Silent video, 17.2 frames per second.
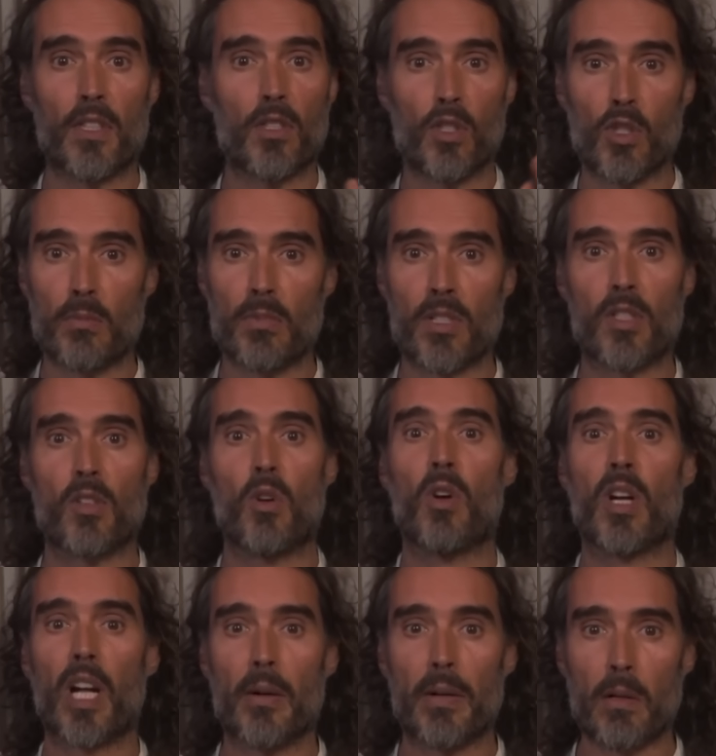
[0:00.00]
the numerous
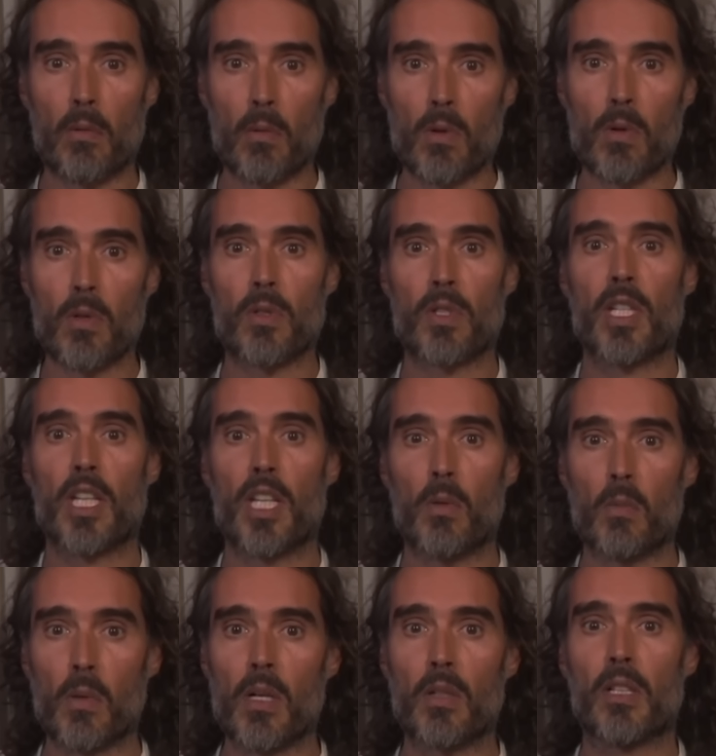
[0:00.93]
ongoing wars in
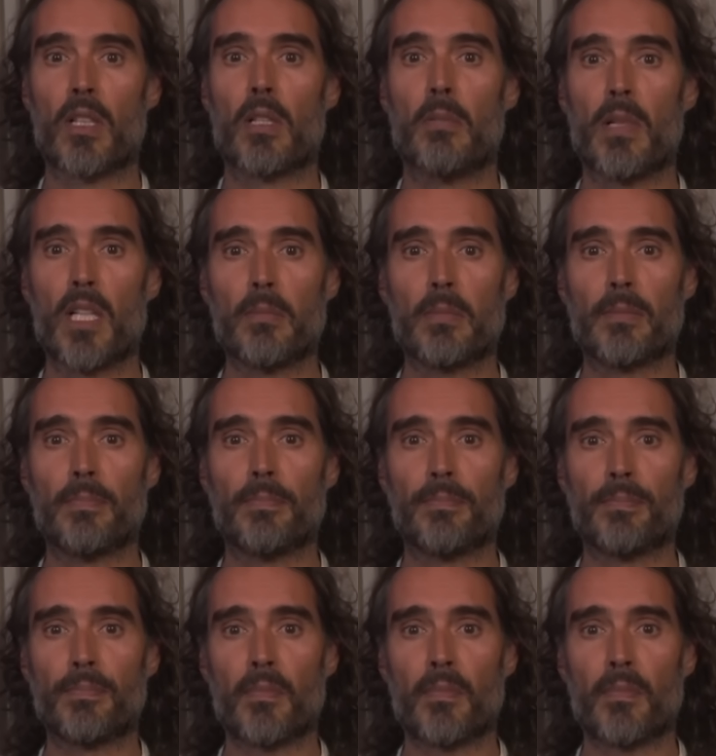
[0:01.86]
the world at the moment.